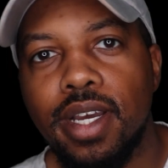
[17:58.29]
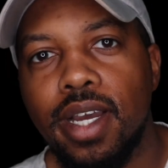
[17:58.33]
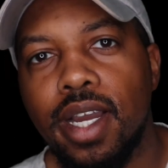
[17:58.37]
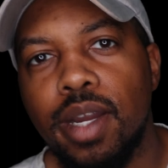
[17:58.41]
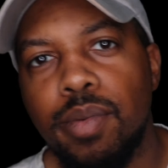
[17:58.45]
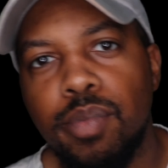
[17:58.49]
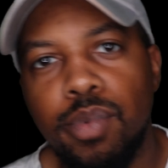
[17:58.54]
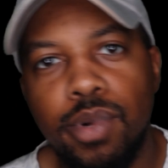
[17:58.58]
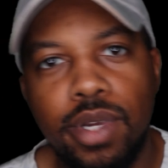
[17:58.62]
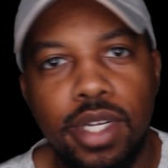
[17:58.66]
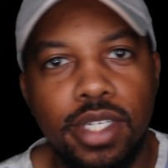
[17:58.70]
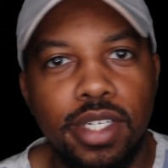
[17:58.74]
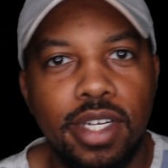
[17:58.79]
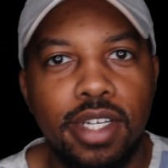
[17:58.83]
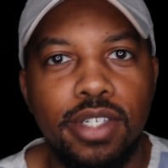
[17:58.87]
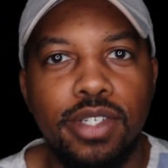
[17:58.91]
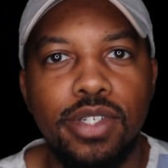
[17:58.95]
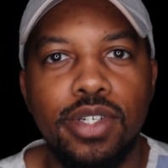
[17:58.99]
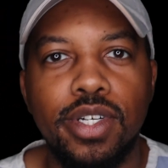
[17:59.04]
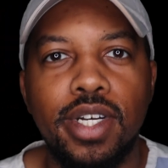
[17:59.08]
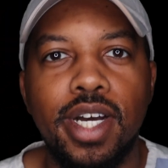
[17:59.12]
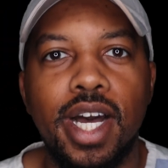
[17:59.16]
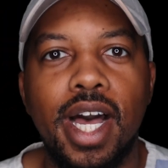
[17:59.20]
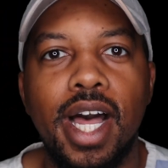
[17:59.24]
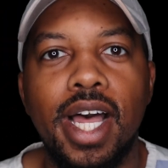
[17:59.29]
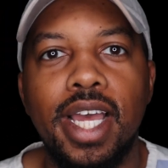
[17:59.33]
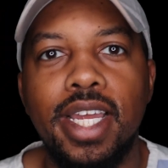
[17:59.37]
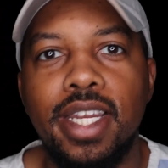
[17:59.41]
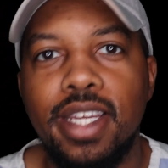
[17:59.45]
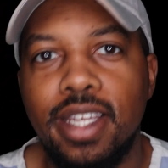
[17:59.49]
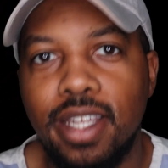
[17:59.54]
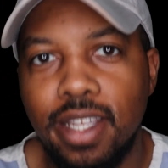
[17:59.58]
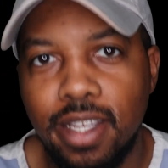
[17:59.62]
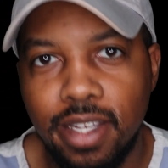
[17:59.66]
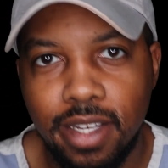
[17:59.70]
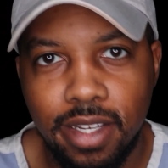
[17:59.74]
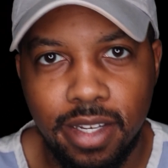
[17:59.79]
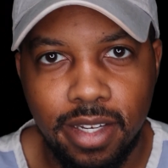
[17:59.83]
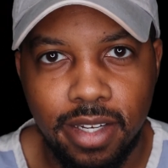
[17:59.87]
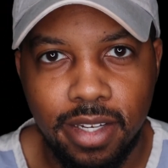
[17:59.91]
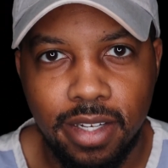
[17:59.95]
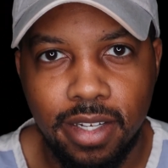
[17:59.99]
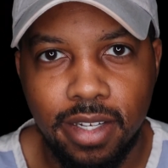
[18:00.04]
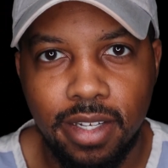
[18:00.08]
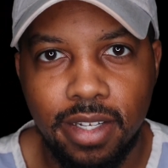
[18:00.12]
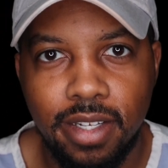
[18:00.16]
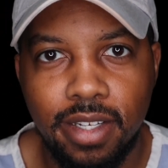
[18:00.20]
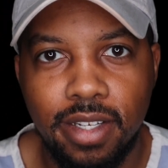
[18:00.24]
I appreciate your kindness,
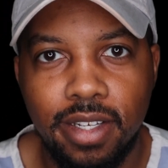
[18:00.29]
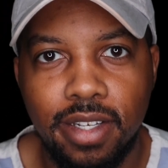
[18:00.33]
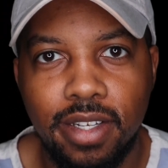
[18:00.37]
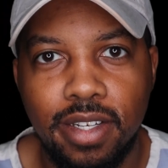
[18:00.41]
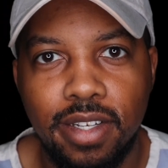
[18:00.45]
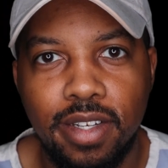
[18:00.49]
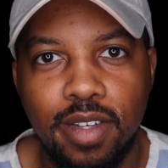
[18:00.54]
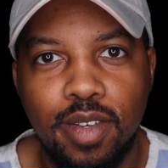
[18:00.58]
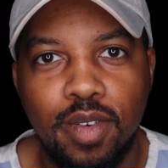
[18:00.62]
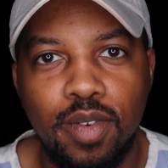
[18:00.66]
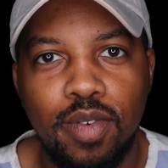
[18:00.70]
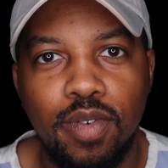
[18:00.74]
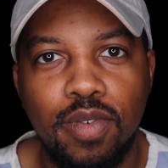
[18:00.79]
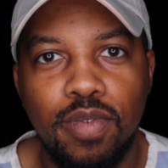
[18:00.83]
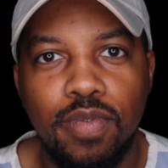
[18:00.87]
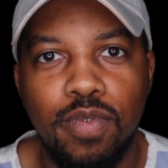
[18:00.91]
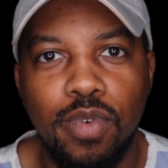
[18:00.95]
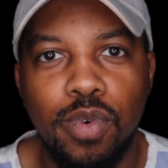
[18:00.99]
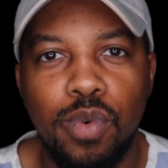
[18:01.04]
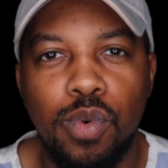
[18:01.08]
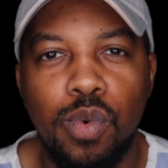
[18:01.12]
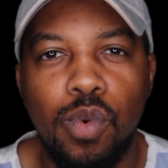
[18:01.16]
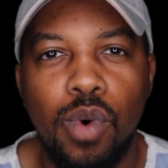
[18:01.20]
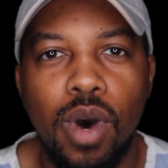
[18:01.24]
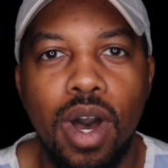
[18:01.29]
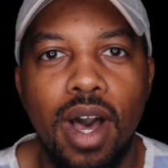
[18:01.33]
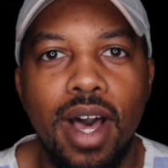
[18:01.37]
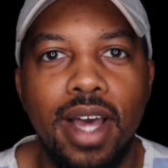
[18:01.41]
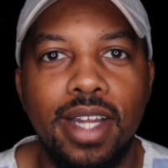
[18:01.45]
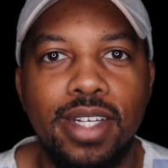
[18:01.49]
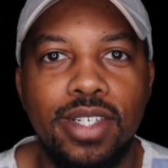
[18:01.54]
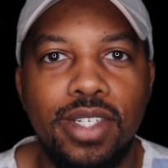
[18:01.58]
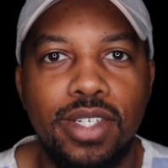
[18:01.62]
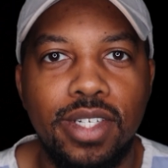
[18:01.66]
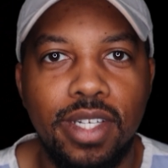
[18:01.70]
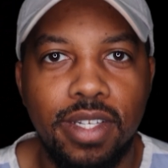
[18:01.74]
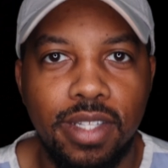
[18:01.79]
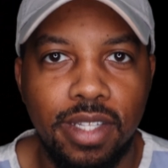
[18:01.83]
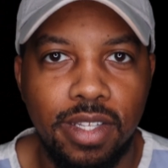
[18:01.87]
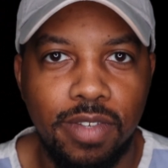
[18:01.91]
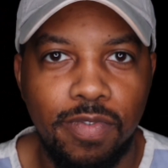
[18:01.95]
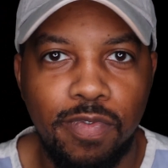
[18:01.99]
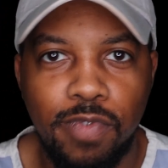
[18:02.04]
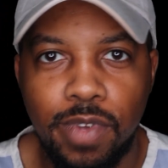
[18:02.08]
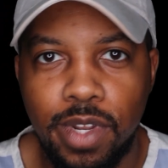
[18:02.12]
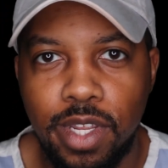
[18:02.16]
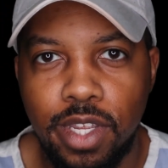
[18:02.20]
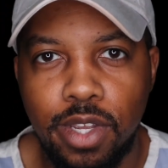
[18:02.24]
for watching the
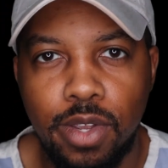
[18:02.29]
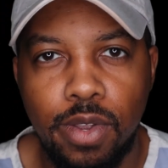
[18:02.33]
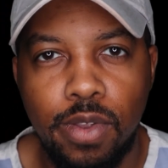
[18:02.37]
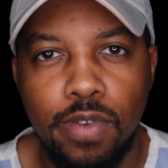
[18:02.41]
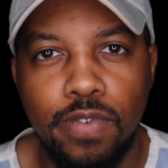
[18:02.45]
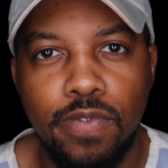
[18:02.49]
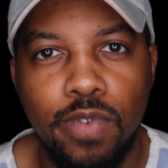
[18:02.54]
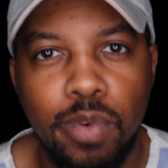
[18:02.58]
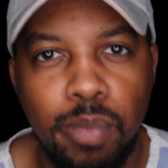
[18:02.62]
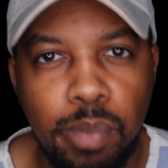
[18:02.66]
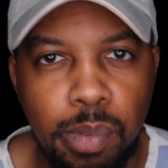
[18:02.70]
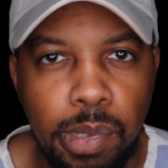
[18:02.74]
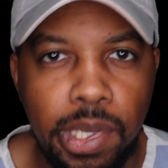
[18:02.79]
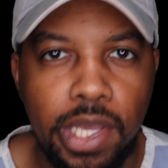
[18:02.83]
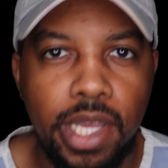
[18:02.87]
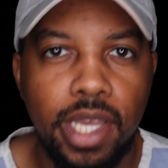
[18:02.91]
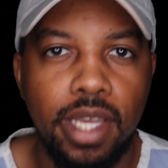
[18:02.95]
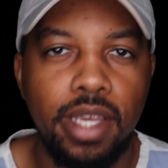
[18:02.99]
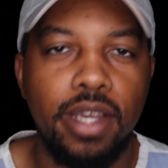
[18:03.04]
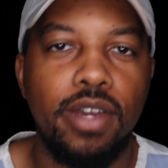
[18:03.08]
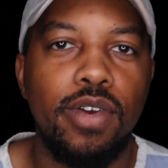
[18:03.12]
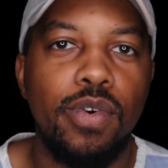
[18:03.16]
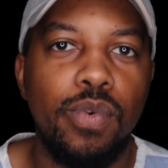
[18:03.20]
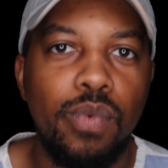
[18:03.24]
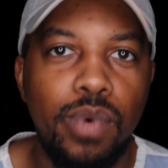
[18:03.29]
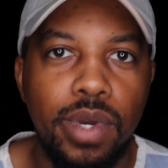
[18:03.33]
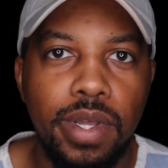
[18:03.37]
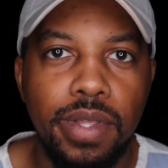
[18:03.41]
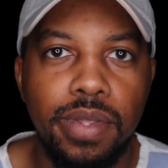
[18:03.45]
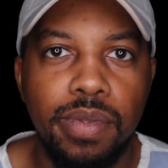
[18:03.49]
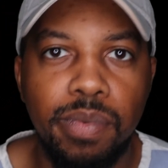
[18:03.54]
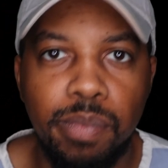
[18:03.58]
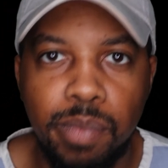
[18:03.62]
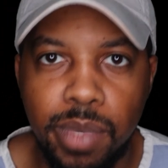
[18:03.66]
videos, for being here with